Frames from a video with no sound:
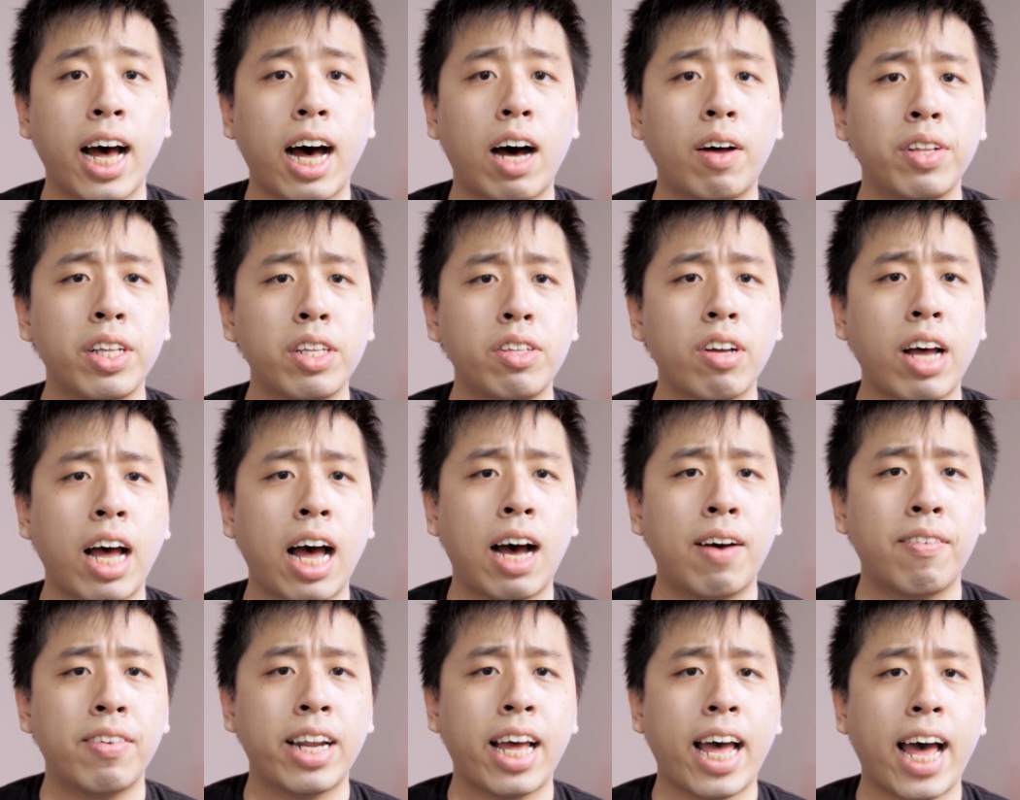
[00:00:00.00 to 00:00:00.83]
I'll need to
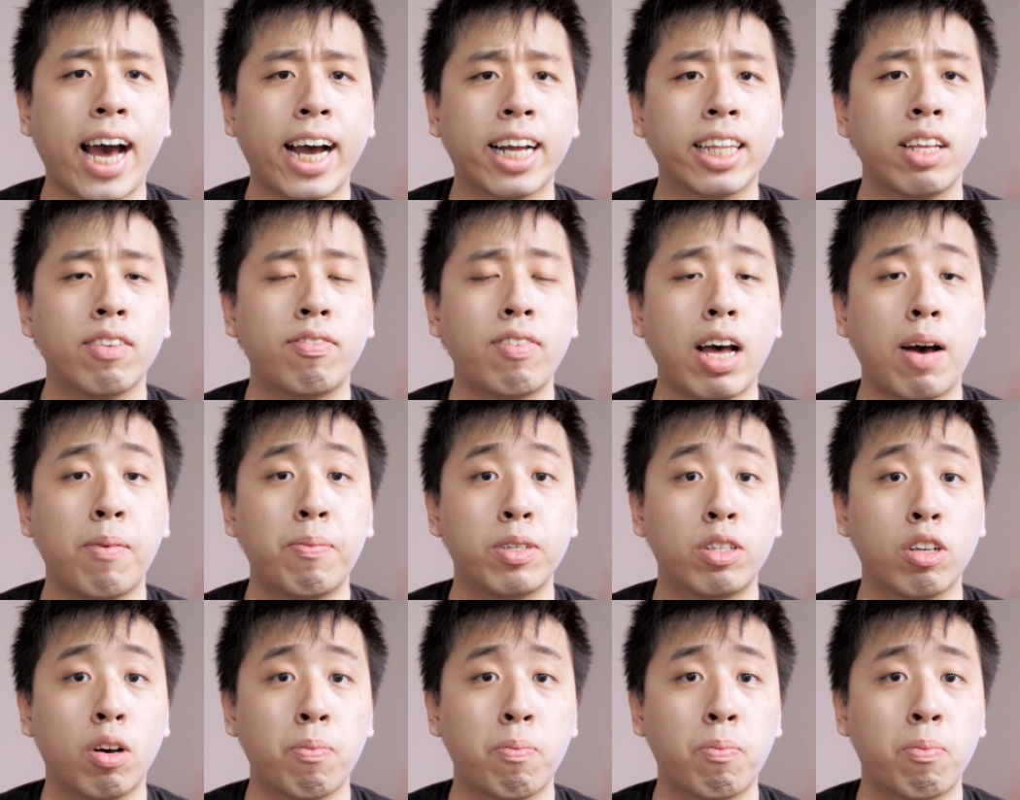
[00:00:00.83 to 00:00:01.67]
have an active
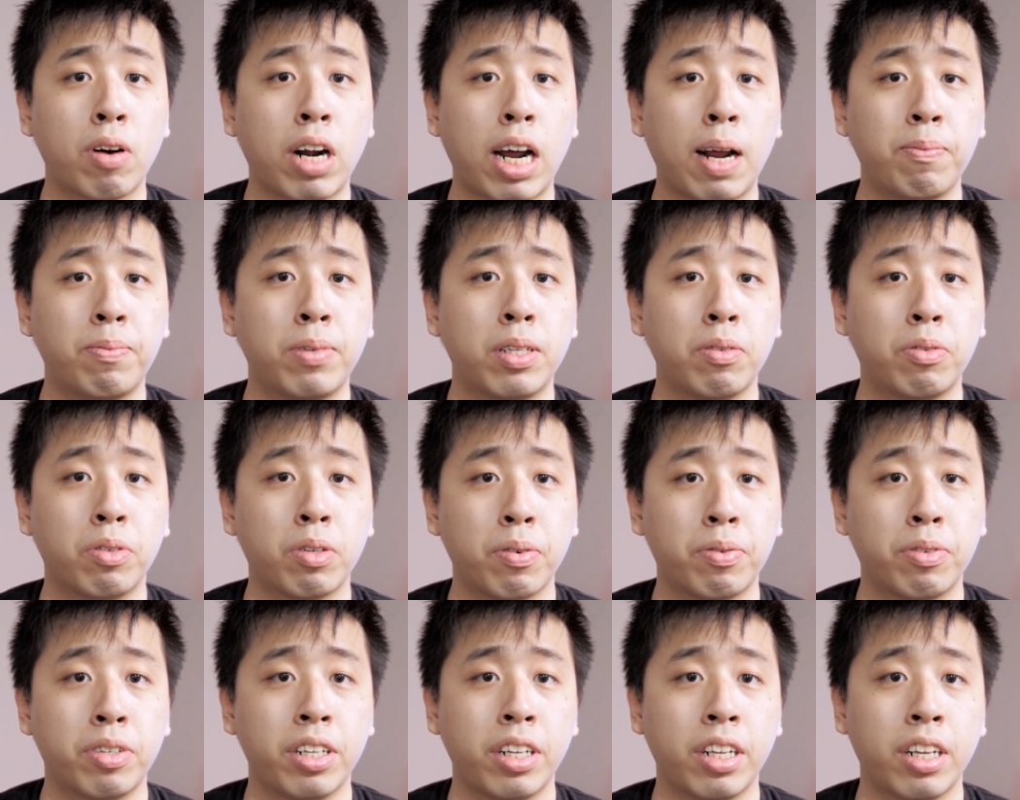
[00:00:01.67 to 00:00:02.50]
Amazon Prime
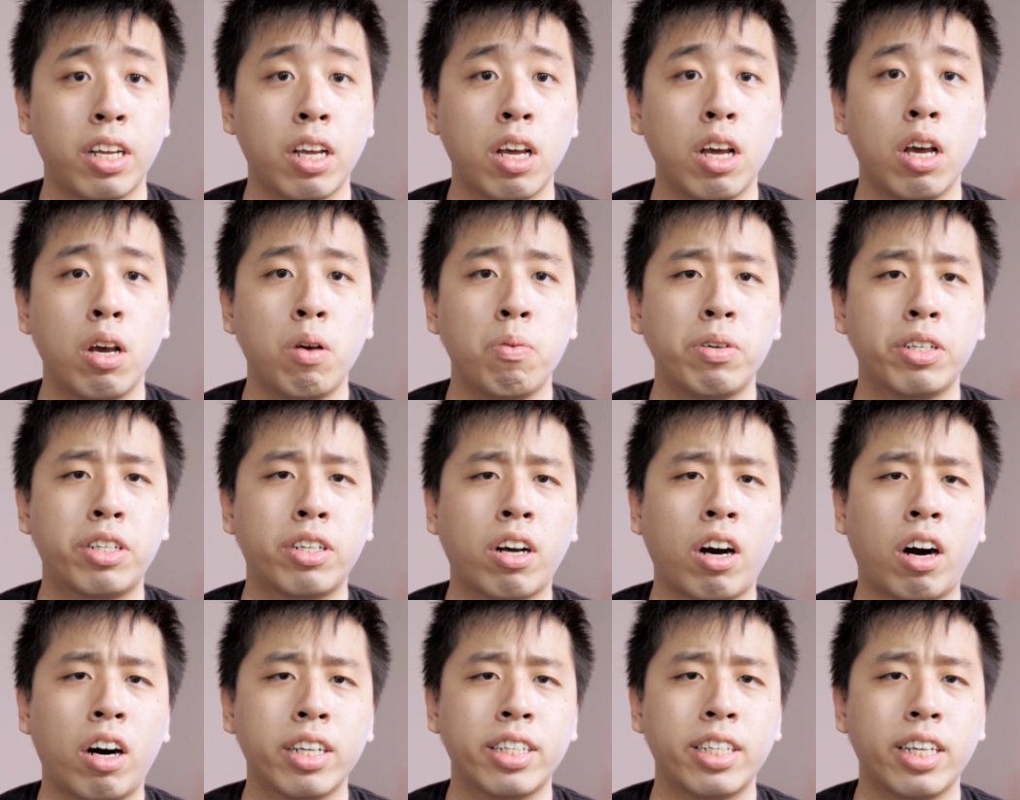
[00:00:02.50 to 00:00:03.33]
subscription, which
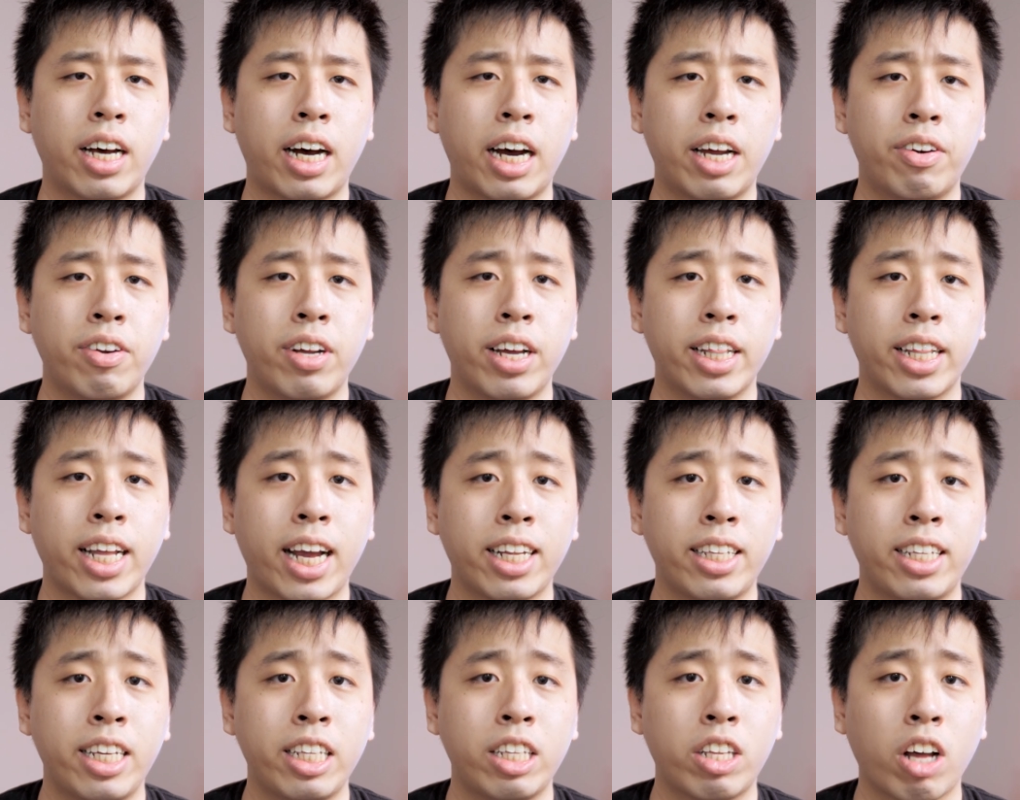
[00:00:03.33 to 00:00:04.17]
costs
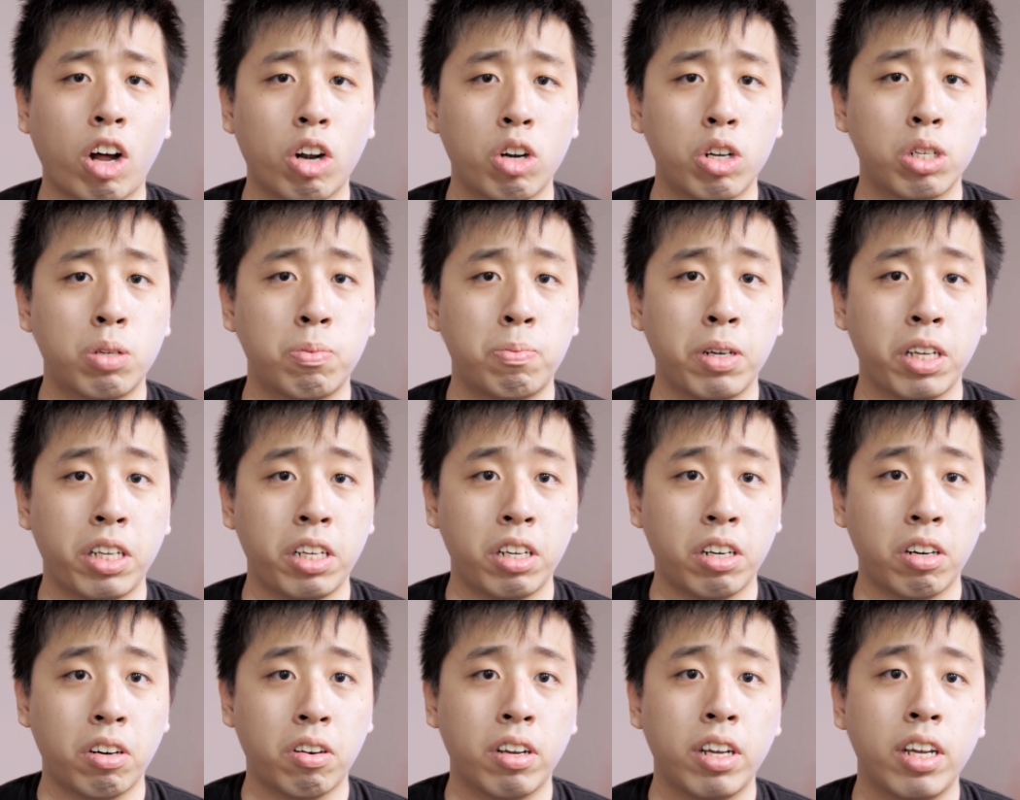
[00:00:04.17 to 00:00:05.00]
$119 per
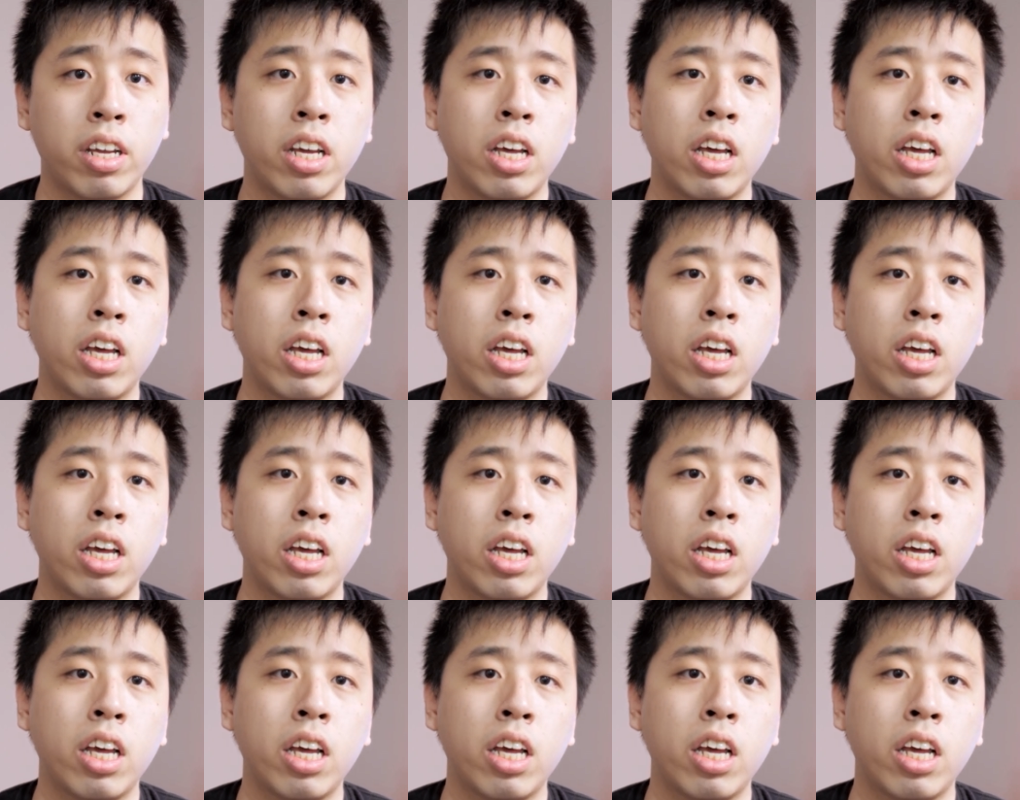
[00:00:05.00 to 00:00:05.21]
year.